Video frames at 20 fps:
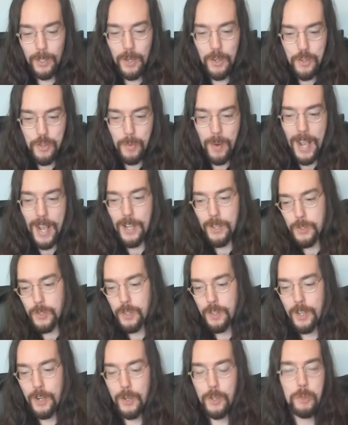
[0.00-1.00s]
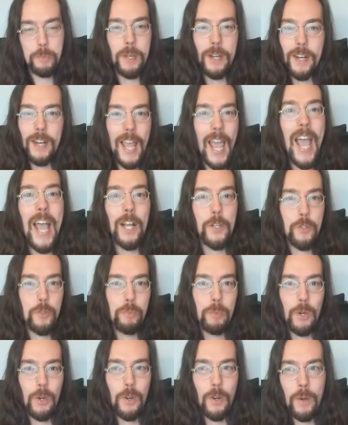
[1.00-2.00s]
address there's been an axe
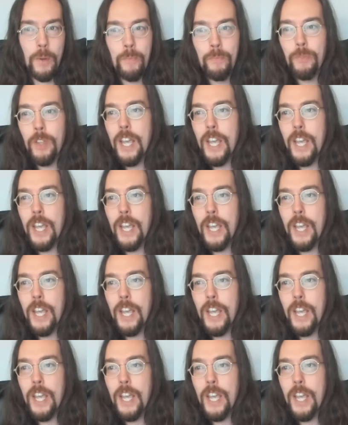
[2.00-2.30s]
murder,